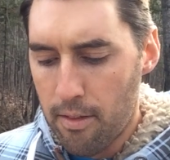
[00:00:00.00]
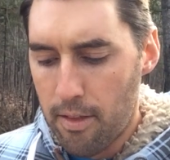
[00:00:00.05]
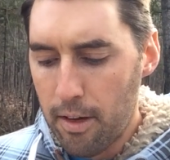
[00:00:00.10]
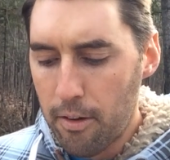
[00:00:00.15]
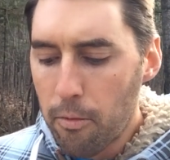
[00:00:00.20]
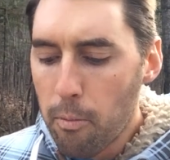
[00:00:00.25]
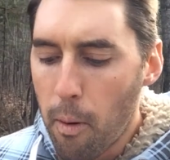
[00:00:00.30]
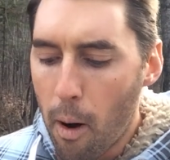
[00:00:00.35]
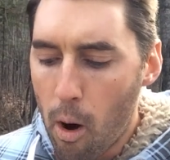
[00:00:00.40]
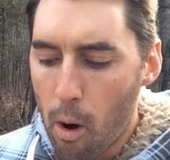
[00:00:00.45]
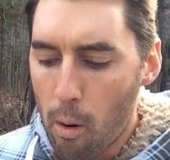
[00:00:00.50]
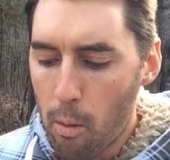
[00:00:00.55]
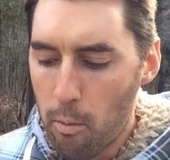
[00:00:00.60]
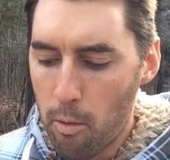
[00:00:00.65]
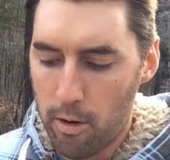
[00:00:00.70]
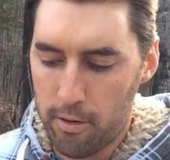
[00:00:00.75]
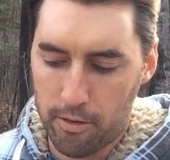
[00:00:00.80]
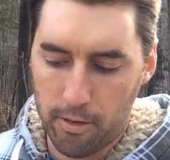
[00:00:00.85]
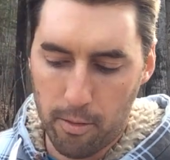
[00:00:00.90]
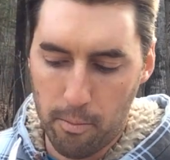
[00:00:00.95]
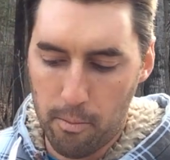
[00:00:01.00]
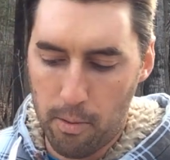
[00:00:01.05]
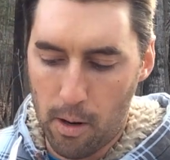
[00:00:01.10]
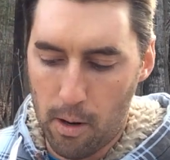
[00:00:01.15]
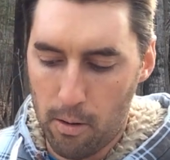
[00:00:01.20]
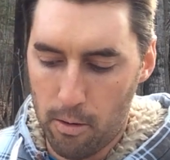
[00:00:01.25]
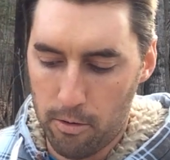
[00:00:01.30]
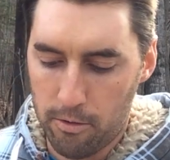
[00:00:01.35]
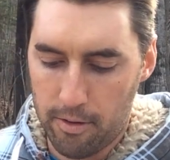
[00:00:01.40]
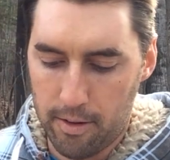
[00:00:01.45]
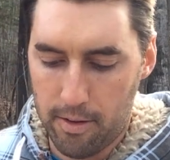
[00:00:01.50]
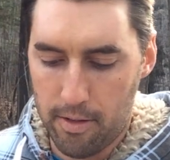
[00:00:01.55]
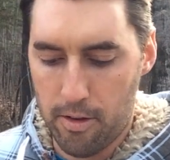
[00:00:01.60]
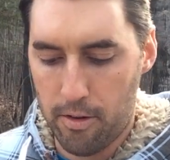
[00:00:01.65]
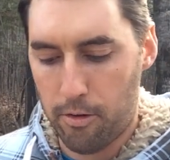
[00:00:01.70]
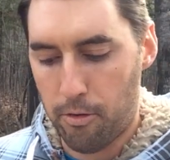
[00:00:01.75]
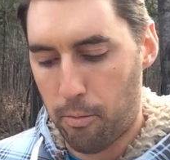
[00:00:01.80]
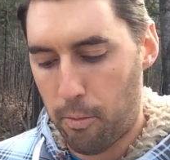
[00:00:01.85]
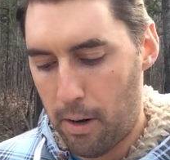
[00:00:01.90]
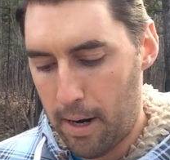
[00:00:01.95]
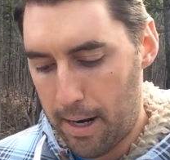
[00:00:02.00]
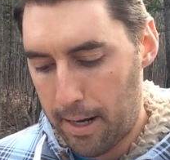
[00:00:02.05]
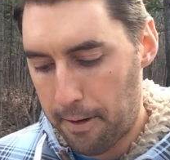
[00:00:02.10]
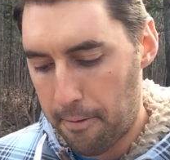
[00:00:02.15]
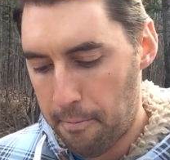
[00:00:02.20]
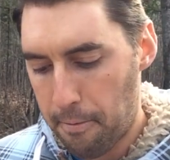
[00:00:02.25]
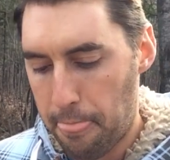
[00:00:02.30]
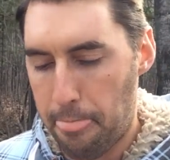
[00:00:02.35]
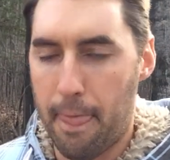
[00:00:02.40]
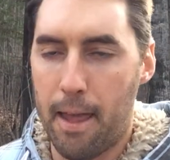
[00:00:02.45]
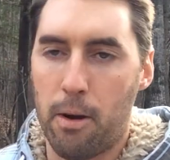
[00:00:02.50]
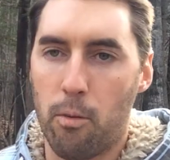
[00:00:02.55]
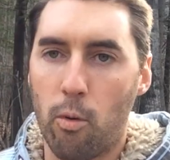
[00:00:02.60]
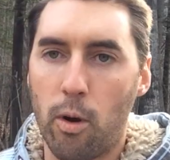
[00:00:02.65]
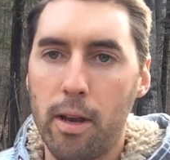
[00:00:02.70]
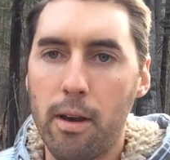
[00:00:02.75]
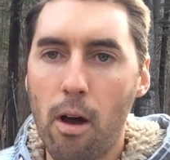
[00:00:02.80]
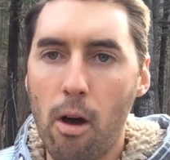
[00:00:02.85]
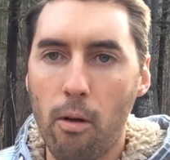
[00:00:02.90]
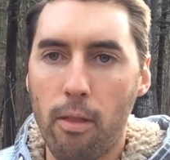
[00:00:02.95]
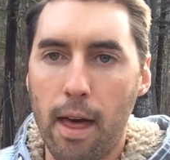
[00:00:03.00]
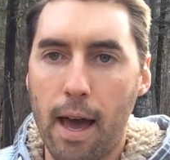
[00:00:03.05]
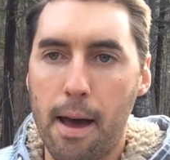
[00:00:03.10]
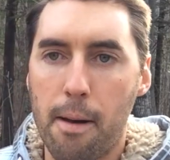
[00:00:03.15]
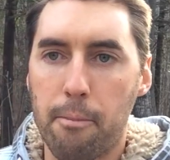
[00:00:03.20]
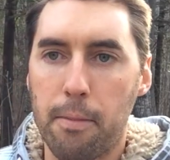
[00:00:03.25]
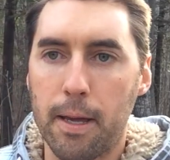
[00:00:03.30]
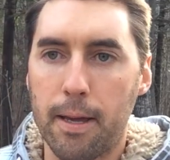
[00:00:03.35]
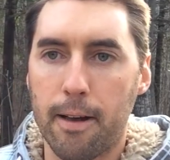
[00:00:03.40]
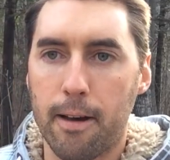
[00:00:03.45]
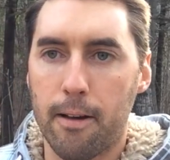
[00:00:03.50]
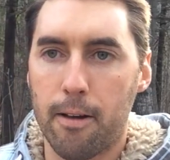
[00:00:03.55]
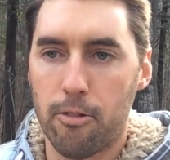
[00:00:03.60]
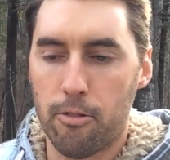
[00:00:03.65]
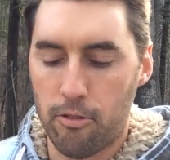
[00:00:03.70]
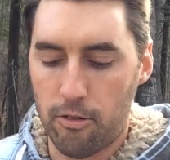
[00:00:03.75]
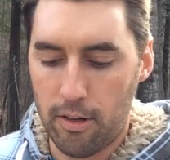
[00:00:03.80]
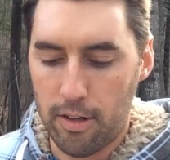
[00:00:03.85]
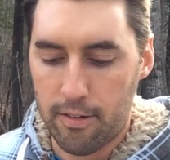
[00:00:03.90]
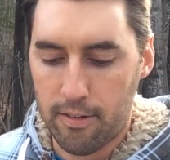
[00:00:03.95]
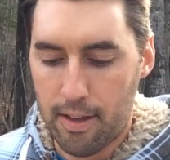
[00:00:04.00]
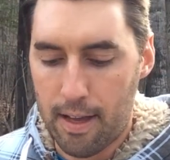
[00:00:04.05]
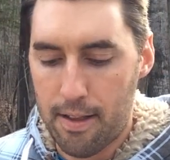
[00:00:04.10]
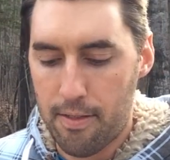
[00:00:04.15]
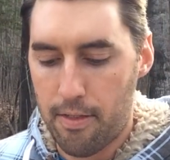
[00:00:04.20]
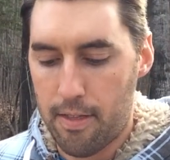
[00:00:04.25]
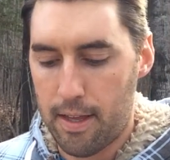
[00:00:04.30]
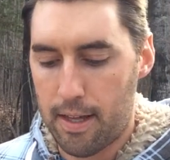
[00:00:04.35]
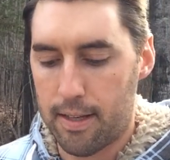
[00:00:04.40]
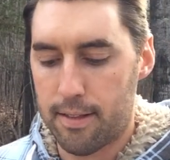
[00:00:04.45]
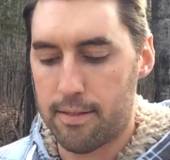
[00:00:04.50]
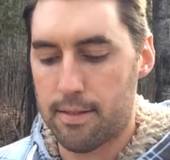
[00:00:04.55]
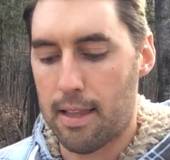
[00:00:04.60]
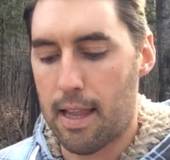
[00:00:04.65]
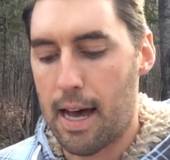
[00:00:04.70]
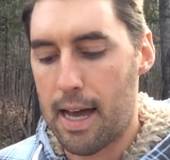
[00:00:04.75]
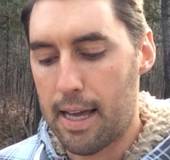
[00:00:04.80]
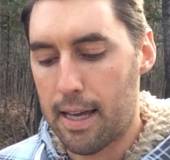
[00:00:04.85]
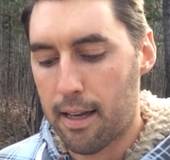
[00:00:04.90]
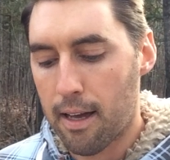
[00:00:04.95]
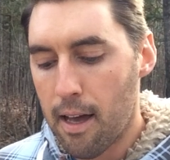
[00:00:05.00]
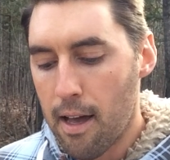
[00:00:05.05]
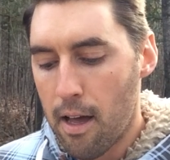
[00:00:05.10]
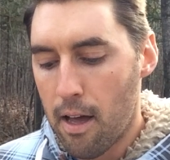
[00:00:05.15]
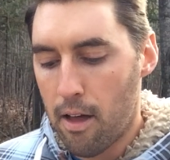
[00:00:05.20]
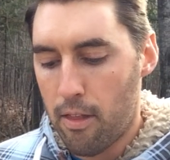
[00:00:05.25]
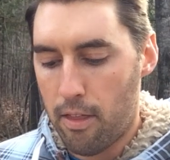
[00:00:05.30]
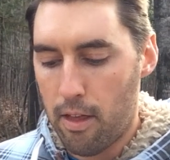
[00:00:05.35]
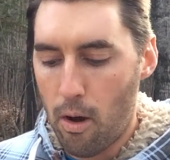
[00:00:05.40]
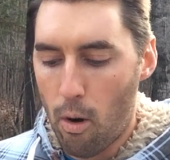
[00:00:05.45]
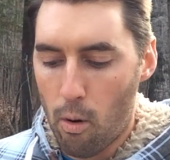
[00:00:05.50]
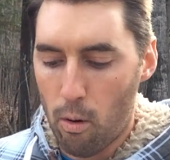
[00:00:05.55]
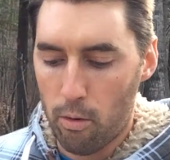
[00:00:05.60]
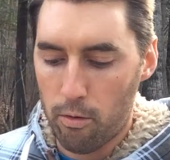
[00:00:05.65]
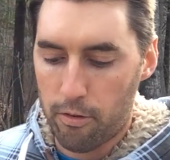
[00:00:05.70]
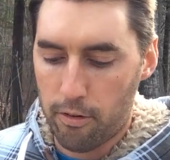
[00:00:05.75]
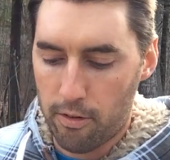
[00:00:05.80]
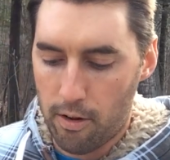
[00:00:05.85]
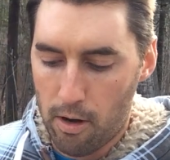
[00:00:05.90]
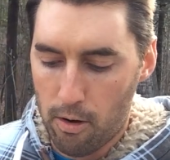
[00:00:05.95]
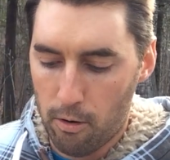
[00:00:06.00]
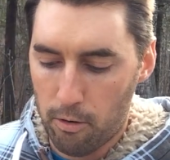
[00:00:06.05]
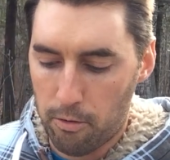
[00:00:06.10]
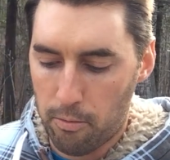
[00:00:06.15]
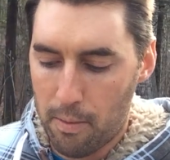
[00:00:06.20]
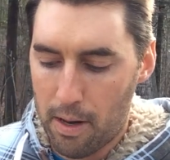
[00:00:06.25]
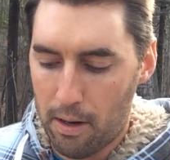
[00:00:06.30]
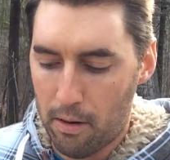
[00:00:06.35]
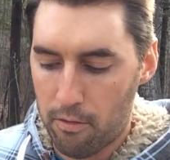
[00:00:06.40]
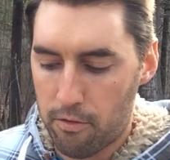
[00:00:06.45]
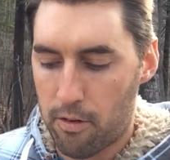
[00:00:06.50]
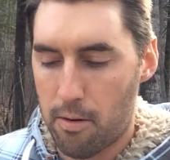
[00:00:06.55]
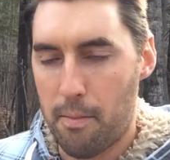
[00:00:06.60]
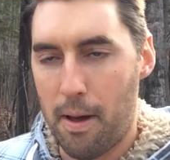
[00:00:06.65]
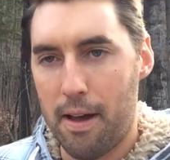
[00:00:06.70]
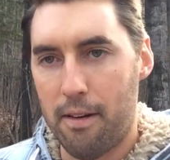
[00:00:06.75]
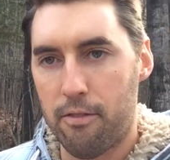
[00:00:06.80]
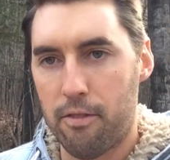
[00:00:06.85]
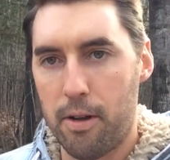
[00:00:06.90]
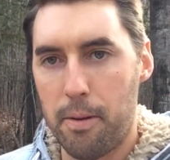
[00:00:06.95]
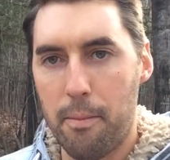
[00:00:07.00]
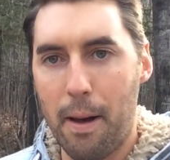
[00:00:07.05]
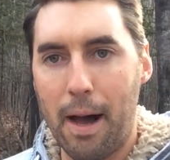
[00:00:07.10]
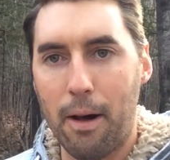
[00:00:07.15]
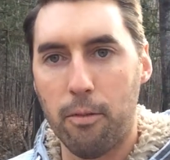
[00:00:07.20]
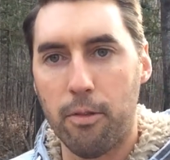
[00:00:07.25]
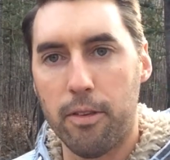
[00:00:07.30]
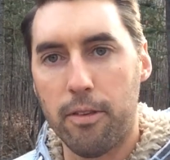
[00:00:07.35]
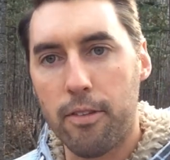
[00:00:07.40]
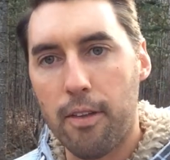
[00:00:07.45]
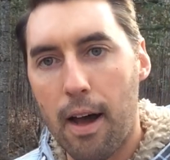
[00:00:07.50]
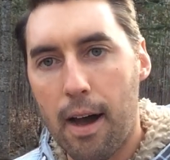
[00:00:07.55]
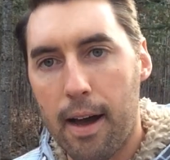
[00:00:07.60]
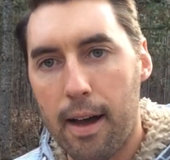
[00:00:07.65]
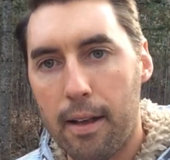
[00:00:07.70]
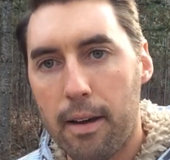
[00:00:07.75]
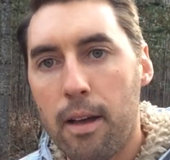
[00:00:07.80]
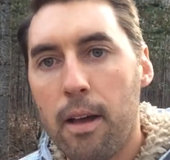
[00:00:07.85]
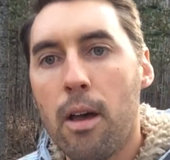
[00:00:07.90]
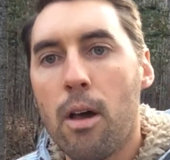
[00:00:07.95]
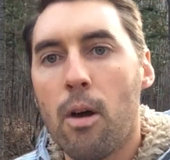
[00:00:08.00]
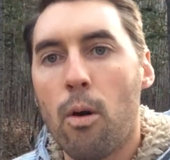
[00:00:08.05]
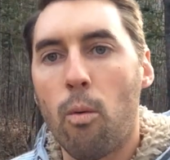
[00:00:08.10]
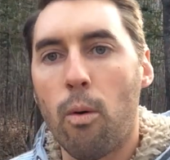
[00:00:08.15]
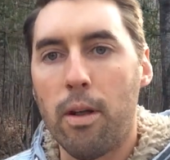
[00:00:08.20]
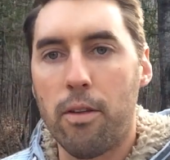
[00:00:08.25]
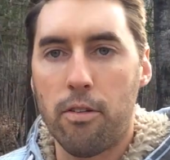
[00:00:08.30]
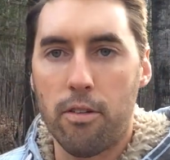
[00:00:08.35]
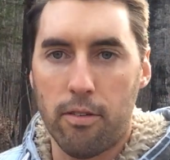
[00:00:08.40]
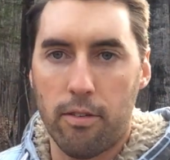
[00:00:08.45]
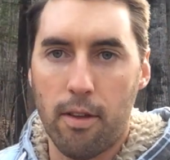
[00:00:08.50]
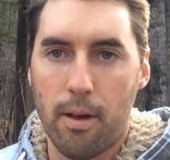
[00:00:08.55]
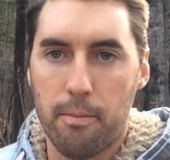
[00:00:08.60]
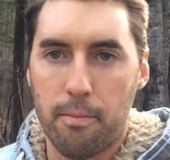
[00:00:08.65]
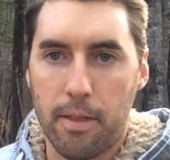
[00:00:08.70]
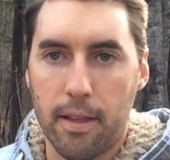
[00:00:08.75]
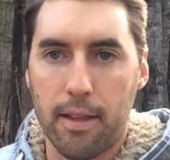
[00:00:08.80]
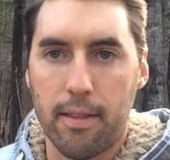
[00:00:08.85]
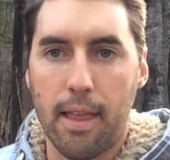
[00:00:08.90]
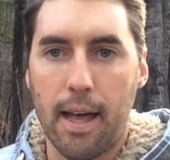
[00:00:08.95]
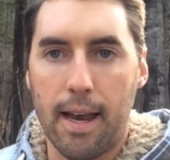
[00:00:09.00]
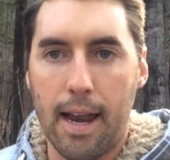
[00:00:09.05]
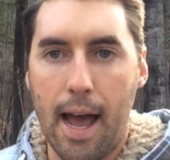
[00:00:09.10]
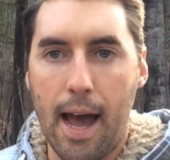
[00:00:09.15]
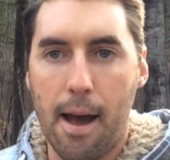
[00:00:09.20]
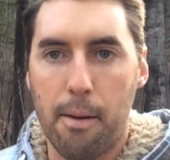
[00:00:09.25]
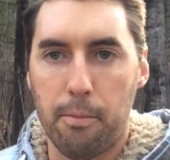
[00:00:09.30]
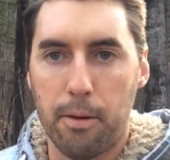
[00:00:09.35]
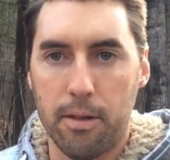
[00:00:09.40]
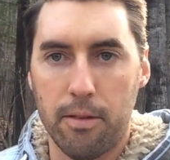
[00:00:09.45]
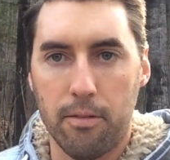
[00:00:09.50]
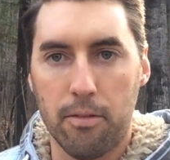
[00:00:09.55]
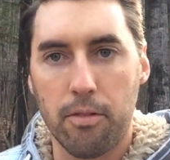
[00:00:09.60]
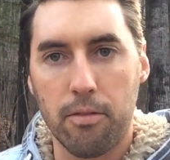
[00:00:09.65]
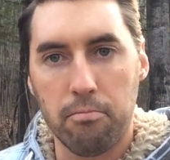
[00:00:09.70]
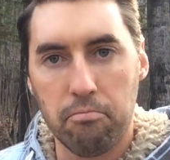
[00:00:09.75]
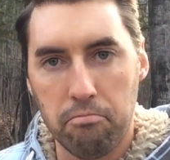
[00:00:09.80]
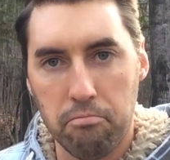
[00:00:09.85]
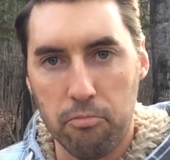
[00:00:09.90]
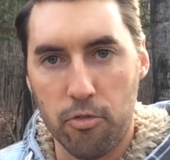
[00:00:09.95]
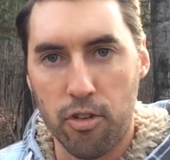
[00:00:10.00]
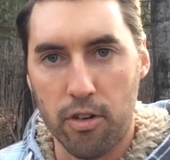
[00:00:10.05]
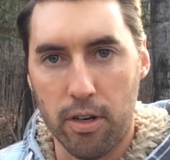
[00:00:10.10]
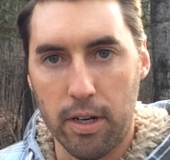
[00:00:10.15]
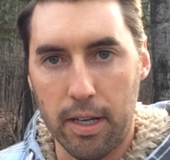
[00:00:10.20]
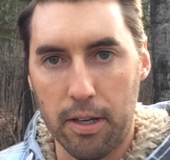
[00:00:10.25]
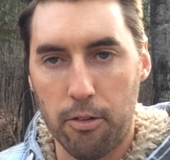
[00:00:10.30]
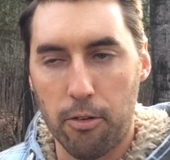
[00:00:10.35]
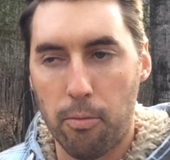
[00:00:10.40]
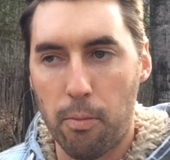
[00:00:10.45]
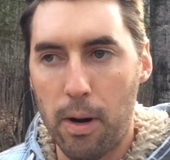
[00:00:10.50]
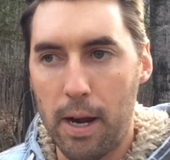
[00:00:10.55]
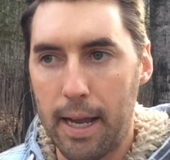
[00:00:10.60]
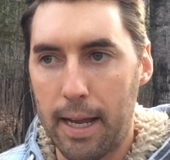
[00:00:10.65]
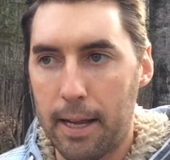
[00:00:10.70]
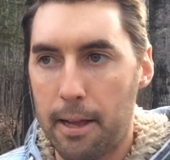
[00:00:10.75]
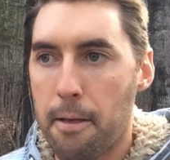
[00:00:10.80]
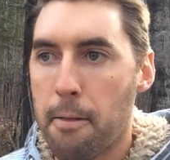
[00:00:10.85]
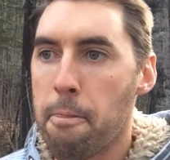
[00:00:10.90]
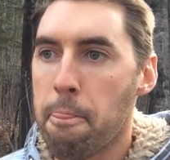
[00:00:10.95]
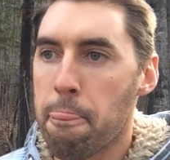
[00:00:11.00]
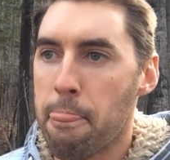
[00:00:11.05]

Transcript: This poem was composed in the spring, and we know that because she said things like, the old snows melt from every mountainside, which is something that happens during spring.